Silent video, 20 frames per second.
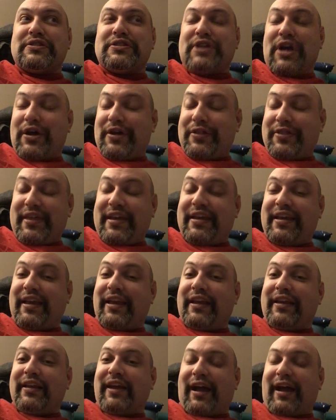Not
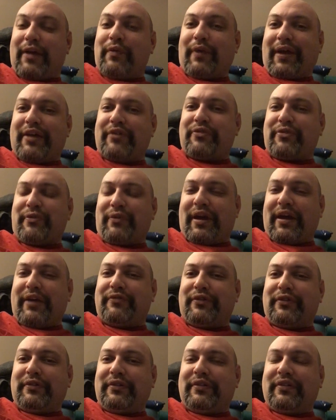thinking, I raise the
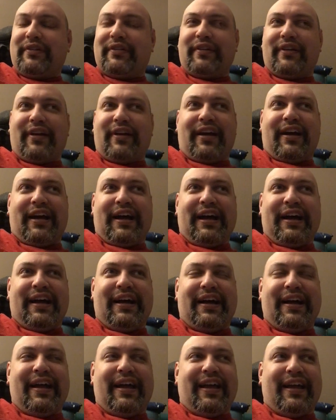rifle uh,
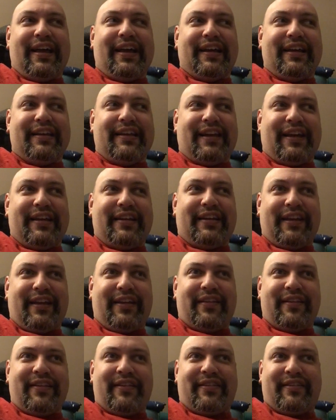and I take
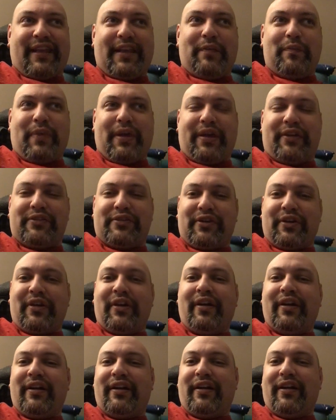a sight picture
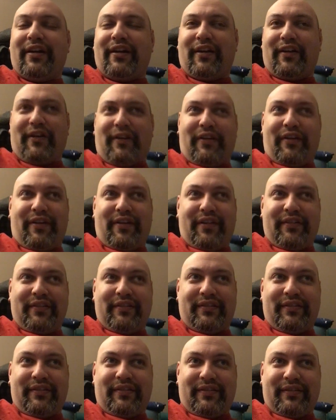
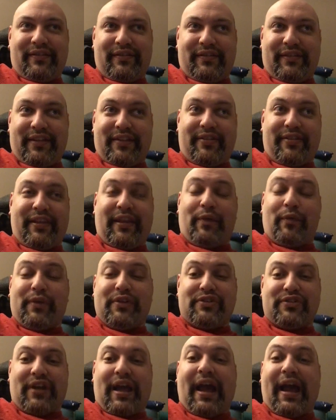on this thing,
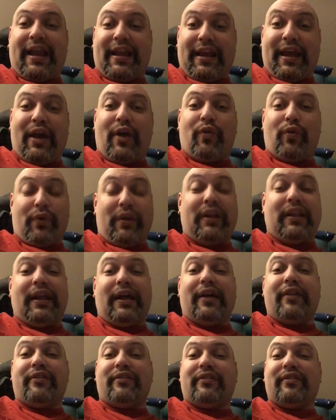which I now
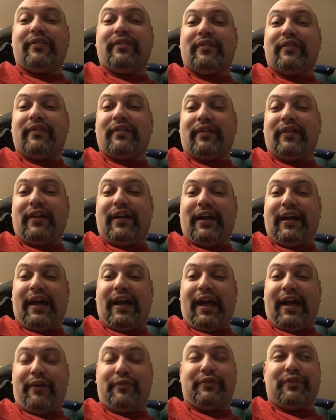realize uh,
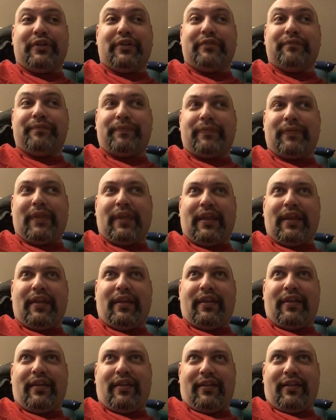after
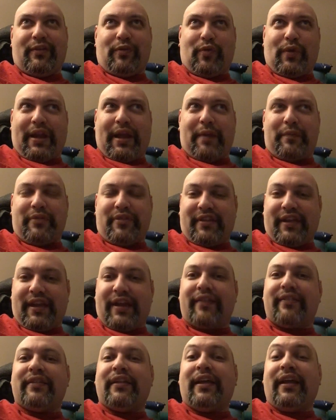what happens
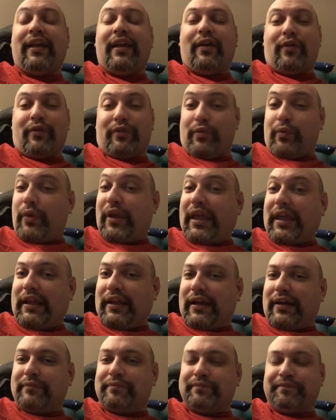next was a
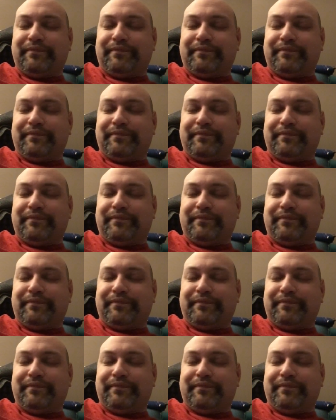waheela.